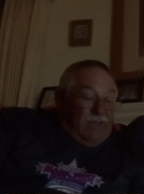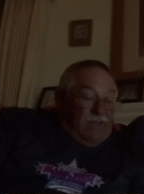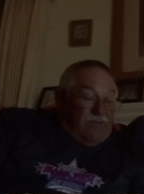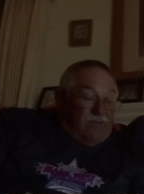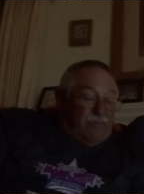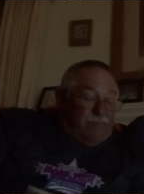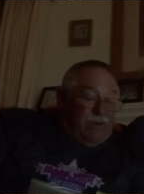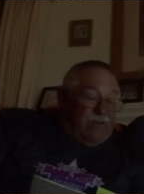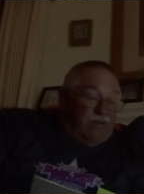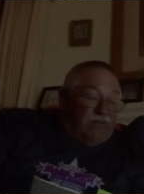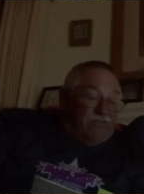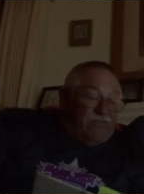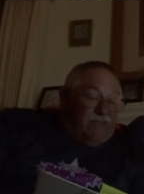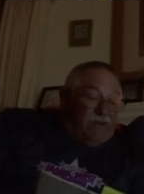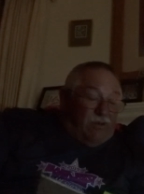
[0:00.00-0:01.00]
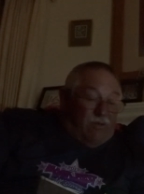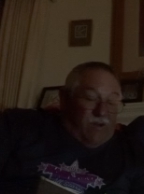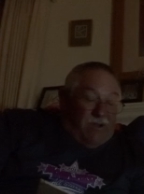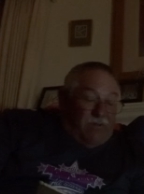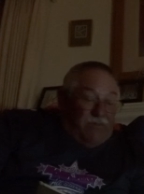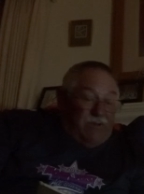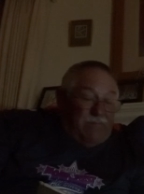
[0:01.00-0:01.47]
His parents said, Oh,
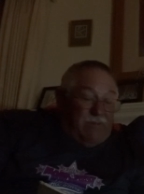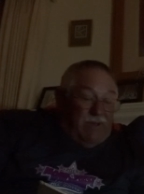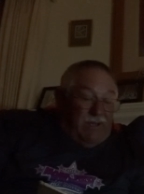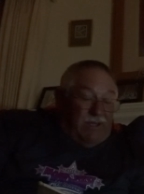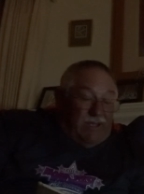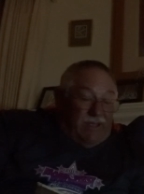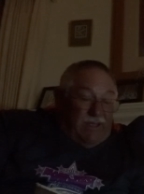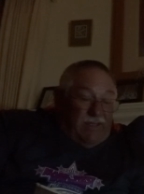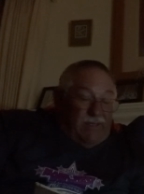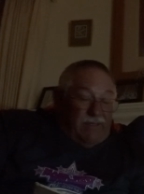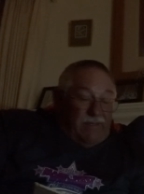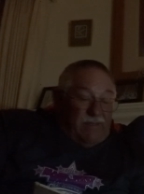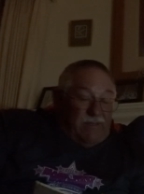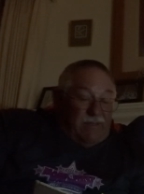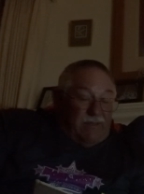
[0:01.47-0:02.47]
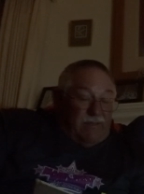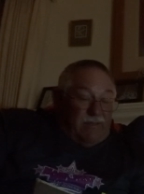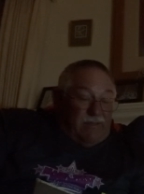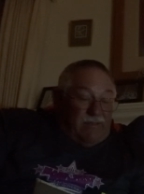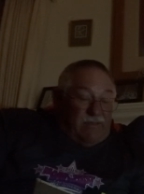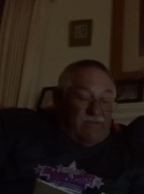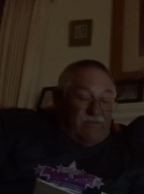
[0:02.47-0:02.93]
hungry Mungry,
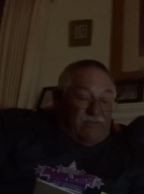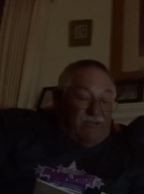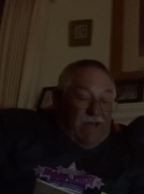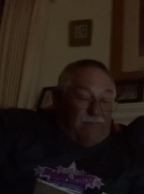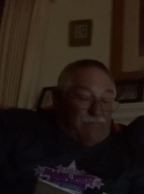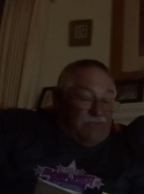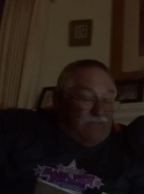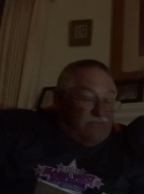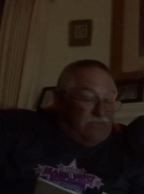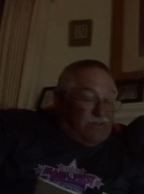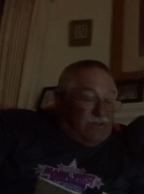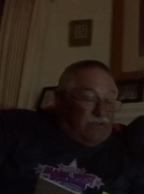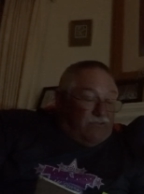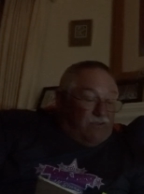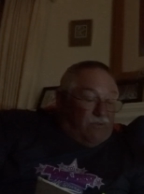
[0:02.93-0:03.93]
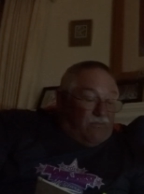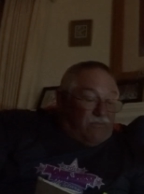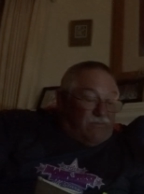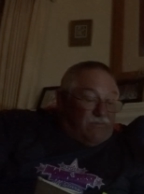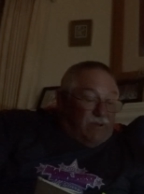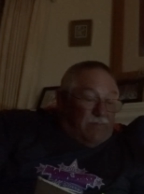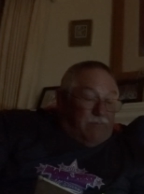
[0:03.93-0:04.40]
stop these silly
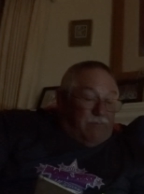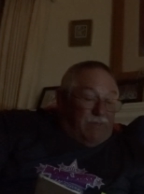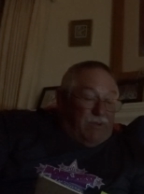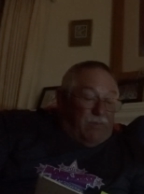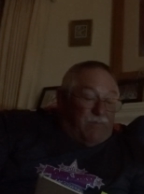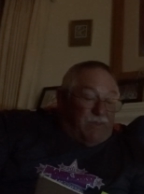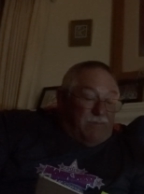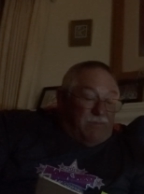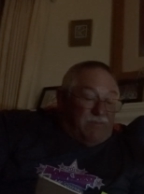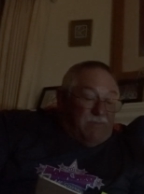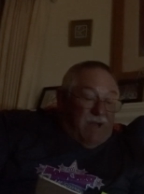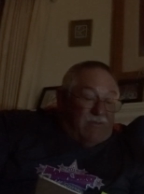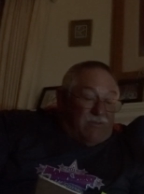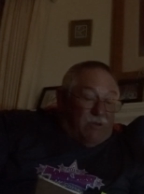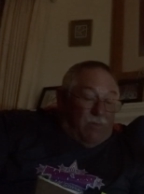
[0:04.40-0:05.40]
jokes. Up, he opened up his mouth,